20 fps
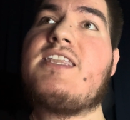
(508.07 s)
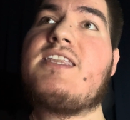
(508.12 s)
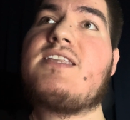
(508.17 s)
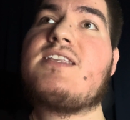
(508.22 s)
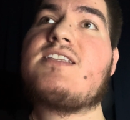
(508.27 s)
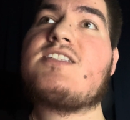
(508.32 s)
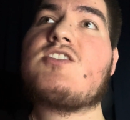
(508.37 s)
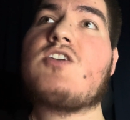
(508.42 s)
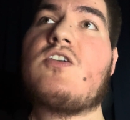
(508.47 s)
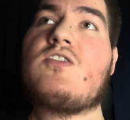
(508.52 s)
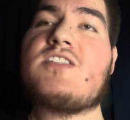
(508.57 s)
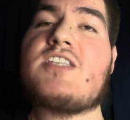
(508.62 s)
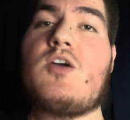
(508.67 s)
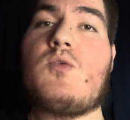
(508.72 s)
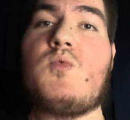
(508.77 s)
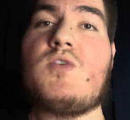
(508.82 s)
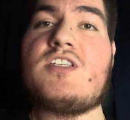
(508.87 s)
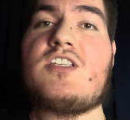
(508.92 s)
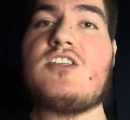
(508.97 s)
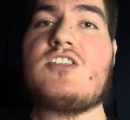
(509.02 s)
so I was like,
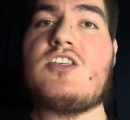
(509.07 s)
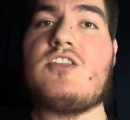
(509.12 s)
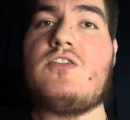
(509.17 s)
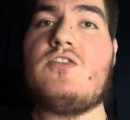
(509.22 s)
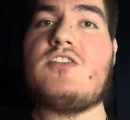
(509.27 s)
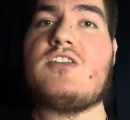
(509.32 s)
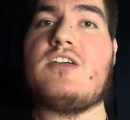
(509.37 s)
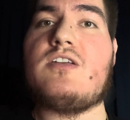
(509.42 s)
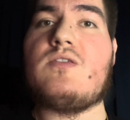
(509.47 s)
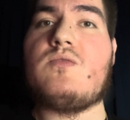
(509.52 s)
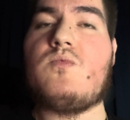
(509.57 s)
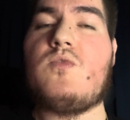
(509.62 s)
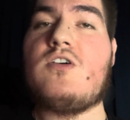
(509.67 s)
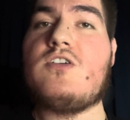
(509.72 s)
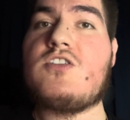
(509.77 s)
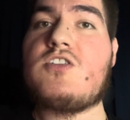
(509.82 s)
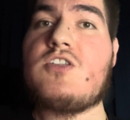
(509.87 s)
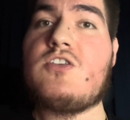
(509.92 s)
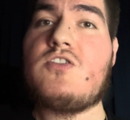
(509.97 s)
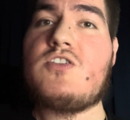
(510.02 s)
what's the solution? Well, the
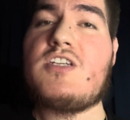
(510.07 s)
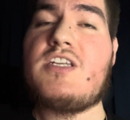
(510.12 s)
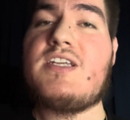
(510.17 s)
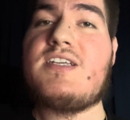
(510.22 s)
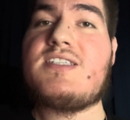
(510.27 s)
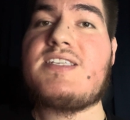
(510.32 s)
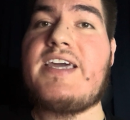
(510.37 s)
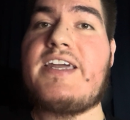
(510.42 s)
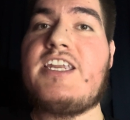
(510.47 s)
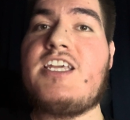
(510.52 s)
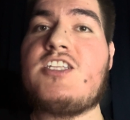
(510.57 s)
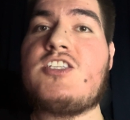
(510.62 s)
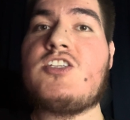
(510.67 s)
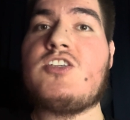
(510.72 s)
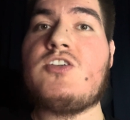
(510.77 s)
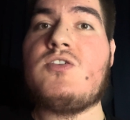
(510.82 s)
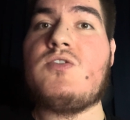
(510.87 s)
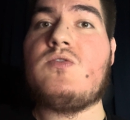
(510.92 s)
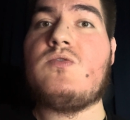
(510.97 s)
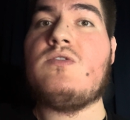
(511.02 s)
solution is I need
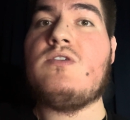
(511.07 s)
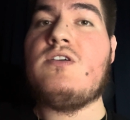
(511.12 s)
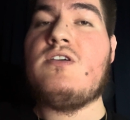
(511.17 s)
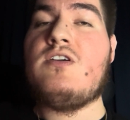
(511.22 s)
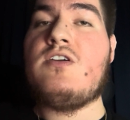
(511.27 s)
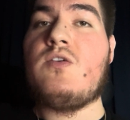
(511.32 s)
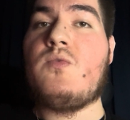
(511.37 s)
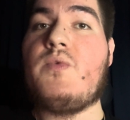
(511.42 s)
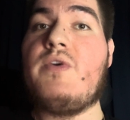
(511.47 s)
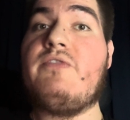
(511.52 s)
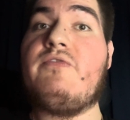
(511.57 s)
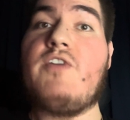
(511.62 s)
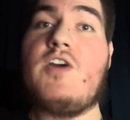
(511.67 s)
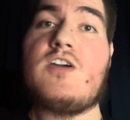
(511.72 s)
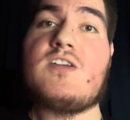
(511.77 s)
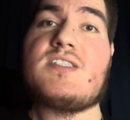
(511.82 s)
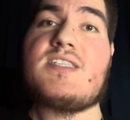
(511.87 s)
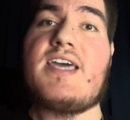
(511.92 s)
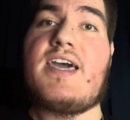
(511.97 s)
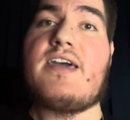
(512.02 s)
to
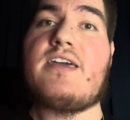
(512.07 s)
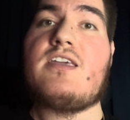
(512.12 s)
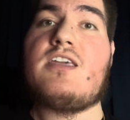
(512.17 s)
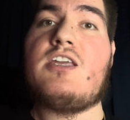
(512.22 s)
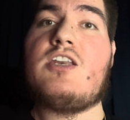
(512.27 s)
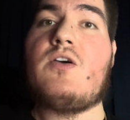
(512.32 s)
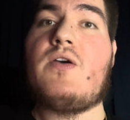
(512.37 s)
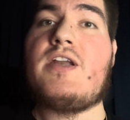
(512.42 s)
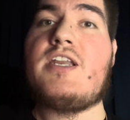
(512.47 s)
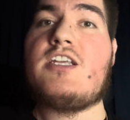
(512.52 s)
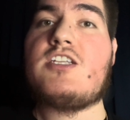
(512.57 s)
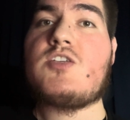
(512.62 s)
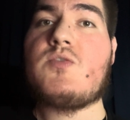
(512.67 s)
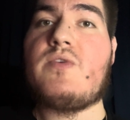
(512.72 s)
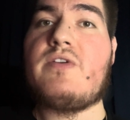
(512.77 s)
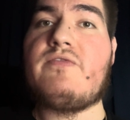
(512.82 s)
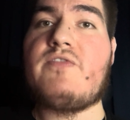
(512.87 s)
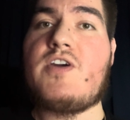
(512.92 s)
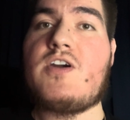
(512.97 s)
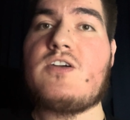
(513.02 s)
reverse that. I need to
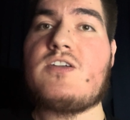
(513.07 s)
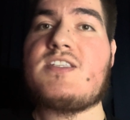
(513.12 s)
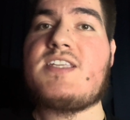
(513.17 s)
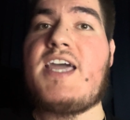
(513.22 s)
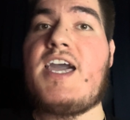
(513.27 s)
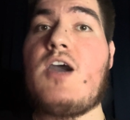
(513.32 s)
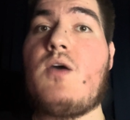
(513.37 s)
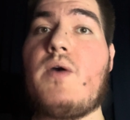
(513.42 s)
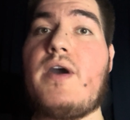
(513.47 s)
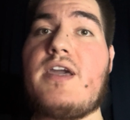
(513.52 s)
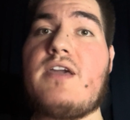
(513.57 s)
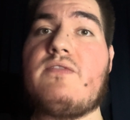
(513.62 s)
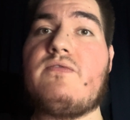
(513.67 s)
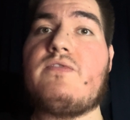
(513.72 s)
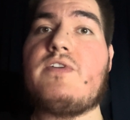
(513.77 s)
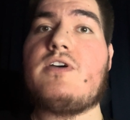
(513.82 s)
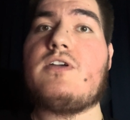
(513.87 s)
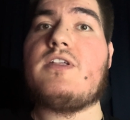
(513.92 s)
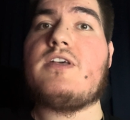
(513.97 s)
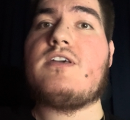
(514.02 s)
reverse how I am
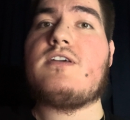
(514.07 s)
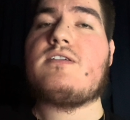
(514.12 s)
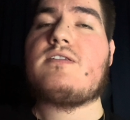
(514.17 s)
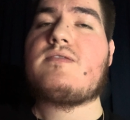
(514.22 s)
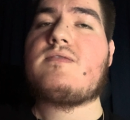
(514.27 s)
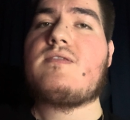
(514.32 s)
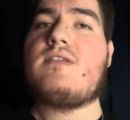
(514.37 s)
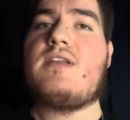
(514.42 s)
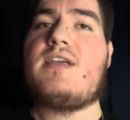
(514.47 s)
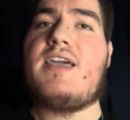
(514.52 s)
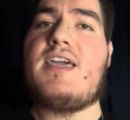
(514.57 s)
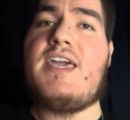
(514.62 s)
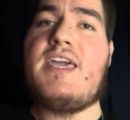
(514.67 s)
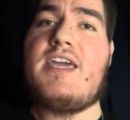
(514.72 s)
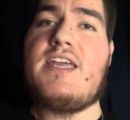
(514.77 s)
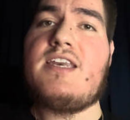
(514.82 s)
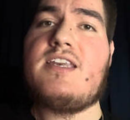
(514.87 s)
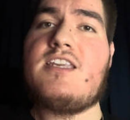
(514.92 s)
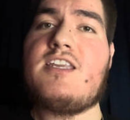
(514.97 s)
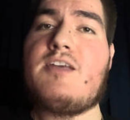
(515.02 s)
feeling.
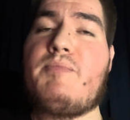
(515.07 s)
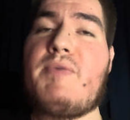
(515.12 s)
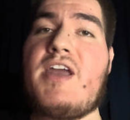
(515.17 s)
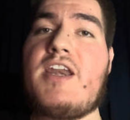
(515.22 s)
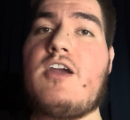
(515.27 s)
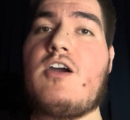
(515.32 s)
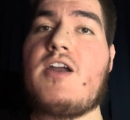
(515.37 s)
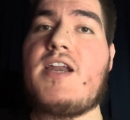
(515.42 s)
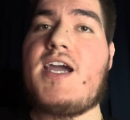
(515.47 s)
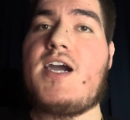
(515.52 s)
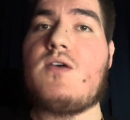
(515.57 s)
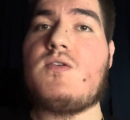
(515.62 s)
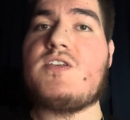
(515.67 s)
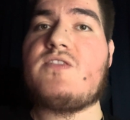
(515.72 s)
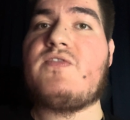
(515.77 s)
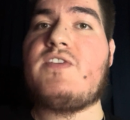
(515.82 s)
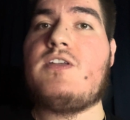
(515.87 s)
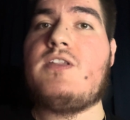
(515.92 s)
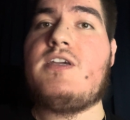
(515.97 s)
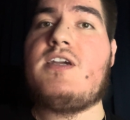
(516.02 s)
And depending on how I was
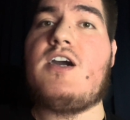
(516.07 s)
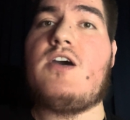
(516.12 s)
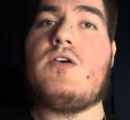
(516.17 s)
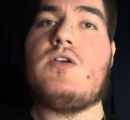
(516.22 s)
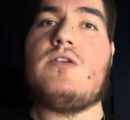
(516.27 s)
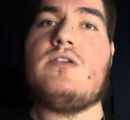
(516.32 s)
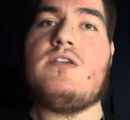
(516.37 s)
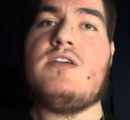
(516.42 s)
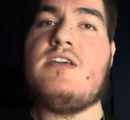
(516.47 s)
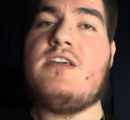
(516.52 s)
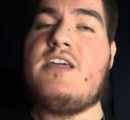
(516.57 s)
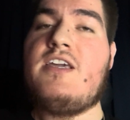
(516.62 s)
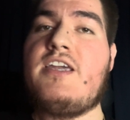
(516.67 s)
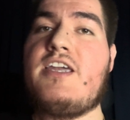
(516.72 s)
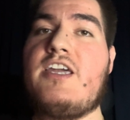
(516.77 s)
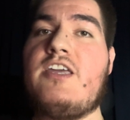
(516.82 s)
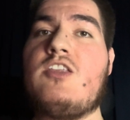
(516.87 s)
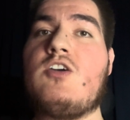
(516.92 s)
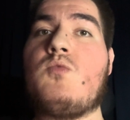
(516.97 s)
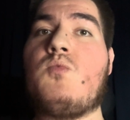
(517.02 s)
feeling, I would
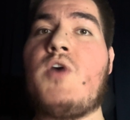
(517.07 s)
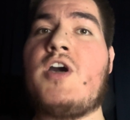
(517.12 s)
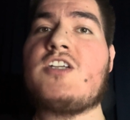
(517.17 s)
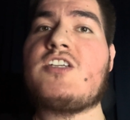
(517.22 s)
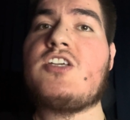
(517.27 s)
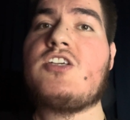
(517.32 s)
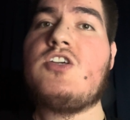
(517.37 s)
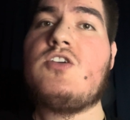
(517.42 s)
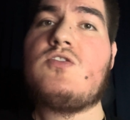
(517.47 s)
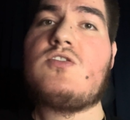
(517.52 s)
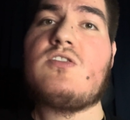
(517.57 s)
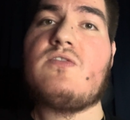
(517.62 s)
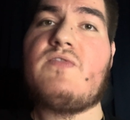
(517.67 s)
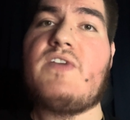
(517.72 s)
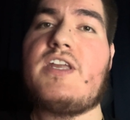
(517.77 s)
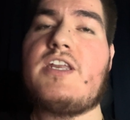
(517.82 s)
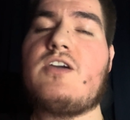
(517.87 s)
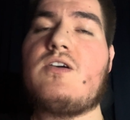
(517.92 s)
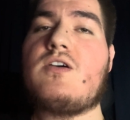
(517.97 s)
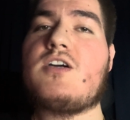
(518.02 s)
either watch a YouTube
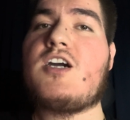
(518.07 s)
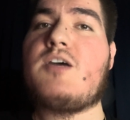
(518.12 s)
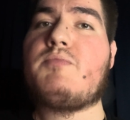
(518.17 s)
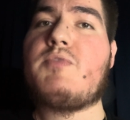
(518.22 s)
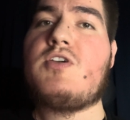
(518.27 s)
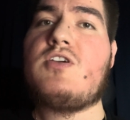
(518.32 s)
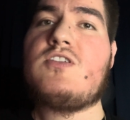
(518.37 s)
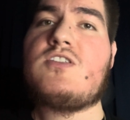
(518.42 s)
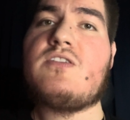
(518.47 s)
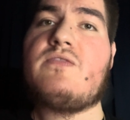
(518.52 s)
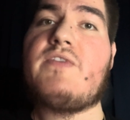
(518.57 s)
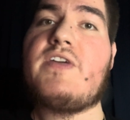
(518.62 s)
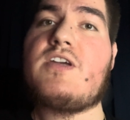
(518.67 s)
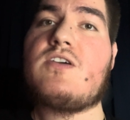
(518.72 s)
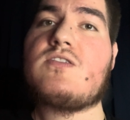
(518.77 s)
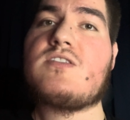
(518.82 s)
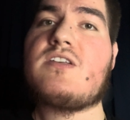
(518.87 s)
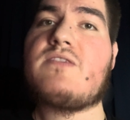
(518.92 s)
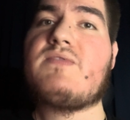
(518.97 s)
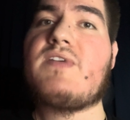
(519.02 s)
video, a couple YouTube
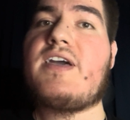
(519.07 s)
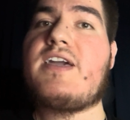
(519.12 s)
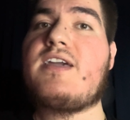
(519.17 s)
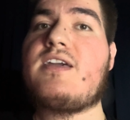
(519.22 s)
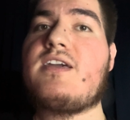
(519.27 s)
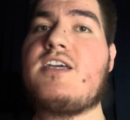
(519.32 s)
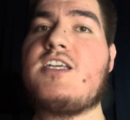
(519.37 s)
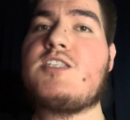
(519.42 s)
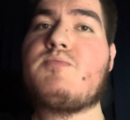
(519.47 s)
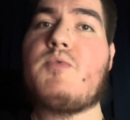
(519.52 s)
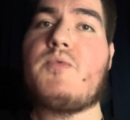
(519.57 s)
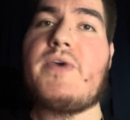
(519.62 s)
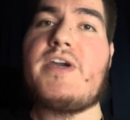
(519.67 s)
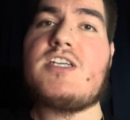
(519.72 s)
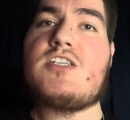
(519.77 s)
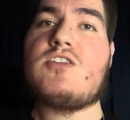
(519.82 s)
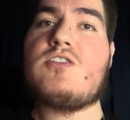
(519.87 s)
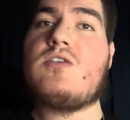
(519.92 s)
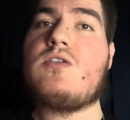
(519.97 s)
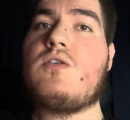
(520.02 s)
videos of
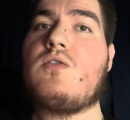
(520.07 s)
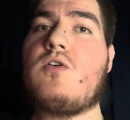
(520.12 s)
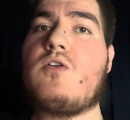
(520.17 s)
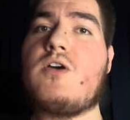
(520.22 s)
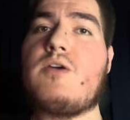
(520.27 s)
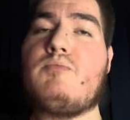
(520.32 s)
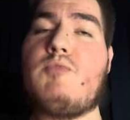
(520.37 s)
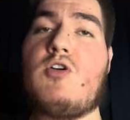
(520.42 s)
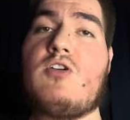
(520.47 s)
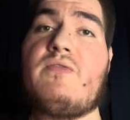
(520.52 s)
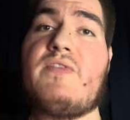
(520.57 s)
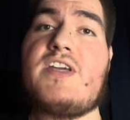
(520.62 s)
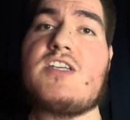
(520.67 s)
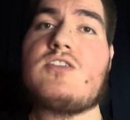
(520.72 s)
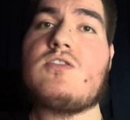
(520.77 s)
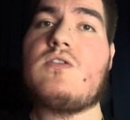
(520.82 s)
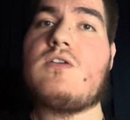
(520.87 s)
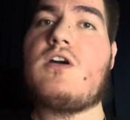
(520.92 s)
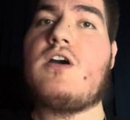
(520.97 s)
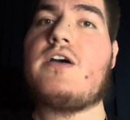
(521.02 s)
inspirational or
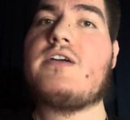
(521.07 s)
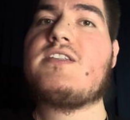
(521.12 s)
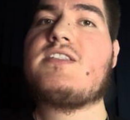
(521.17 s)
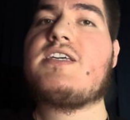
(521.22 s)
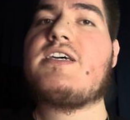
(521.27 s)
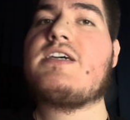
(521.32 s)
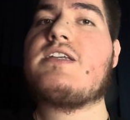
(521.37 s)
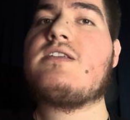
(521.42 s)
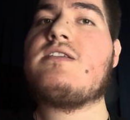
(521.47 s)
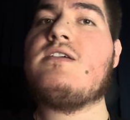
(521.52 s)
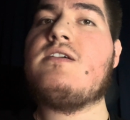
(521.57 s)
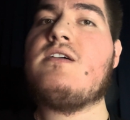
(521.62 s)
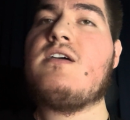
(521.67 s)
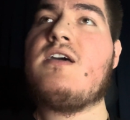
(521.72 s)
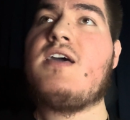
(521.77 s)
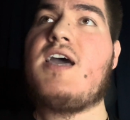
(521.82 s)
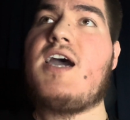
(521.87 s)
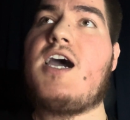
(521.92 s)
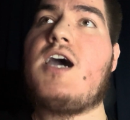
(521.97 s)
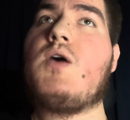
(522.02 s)
motivational content.
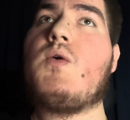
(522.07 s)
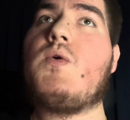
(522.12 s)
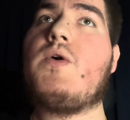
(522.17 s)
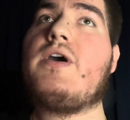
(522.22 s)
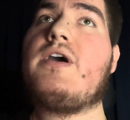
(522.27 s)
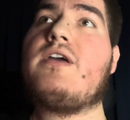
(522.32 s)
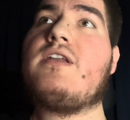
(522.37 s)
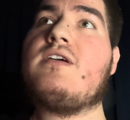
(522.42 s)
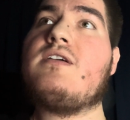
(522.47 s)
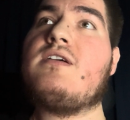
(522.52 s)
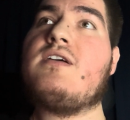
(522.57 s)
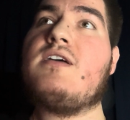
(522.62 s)
I would